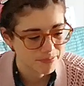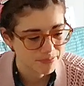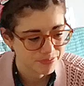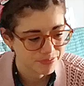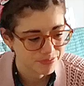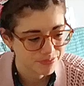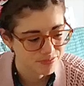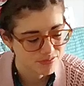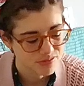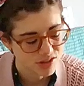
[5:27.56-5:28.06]

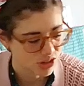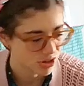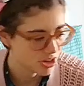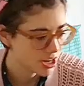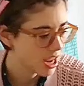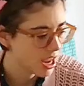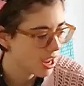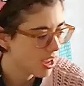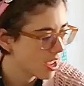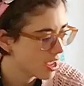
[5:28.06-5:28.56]
So
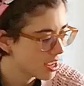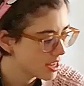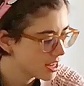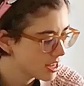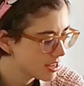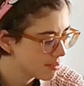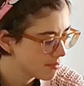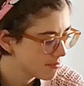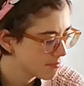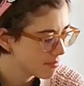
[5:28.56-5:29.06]
yeah,
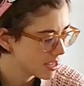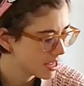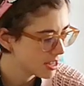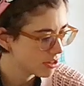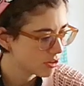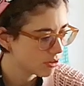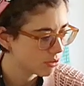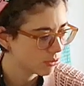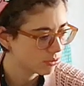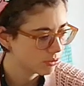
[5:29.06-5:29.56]
I made
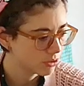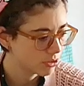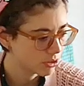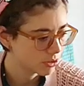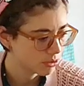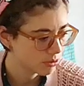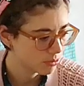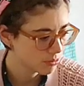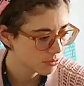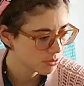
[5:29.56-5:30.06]
all
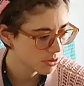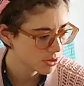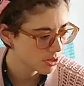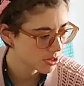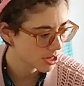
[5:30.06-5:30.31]
those,